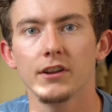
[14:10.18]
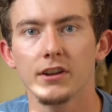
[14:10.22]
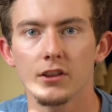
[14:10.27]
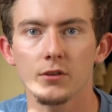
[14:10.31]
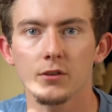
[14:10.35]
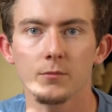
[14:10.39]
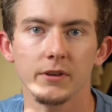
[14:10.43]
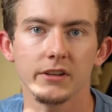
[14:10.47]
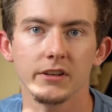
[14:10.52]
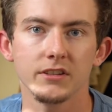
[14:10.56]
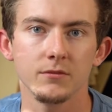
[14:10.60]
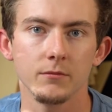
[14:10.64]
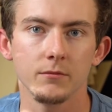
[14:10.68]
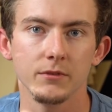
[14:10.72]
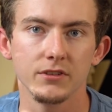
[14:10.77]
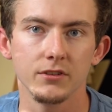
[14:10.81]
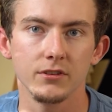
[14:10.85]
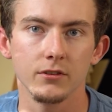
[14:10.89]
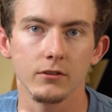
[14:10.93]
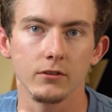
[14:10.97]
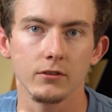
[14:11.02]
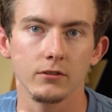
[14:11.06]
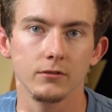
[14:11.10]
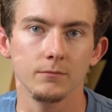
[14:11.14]
another piece of
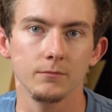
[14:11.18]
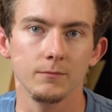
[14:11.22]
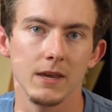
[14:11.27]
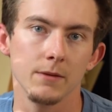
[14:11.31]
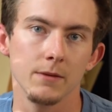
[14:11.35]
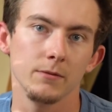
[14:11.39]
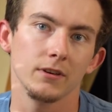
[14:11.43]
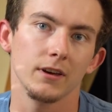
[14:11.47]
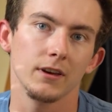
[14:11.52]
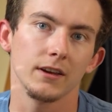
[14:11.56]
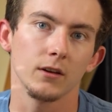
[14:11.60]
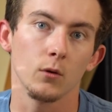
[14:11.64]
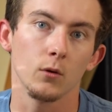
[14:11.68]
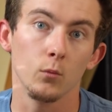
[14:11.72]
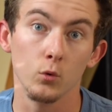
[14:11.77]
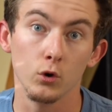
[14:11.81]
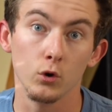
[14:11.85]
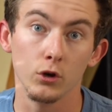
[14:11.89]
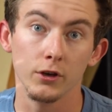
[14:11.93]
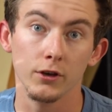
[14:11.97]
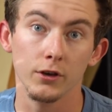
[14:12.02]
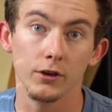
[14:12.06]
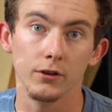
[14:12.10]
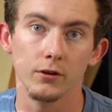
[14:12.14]
material, maybe like a
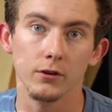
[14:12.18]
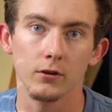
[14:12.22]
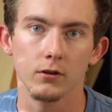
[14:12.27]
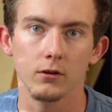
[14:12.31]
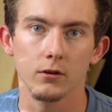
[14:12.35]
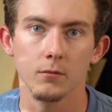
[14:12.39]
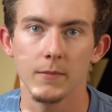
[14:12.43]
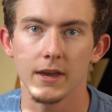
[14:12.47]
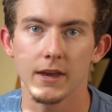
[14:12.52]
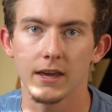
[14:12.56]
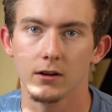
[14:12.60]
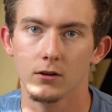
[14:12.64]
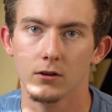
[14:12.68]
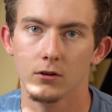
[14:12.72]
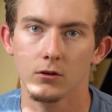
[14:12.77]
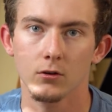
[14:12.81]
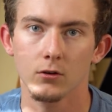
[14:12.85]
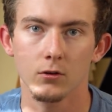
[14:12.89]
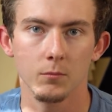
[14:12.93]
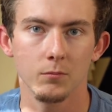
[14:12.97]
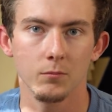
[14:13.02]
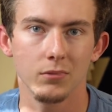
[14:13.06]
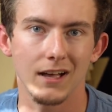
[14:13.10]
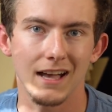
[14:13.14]
wood or a metal
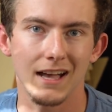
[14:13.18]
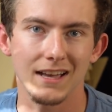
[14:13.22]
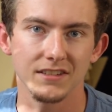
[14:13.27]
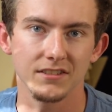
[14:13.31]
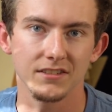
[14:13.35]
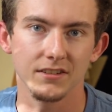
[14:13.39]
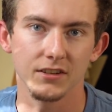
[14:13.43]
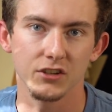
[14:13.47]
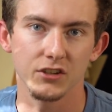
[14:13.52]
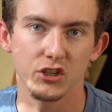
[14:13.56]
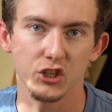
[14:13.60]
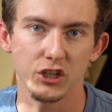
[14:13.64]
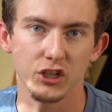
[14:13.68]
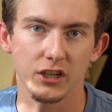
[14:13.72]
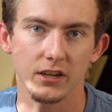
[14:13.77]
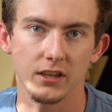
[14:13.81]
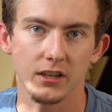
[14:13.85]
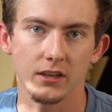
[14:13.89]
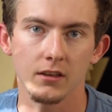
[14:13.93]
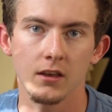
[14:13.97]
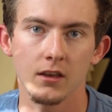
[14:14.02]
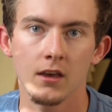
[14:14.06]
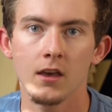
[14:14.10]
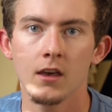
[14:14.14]
or plastic
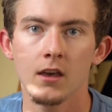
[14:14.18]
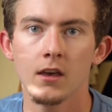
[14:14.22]
sheeting.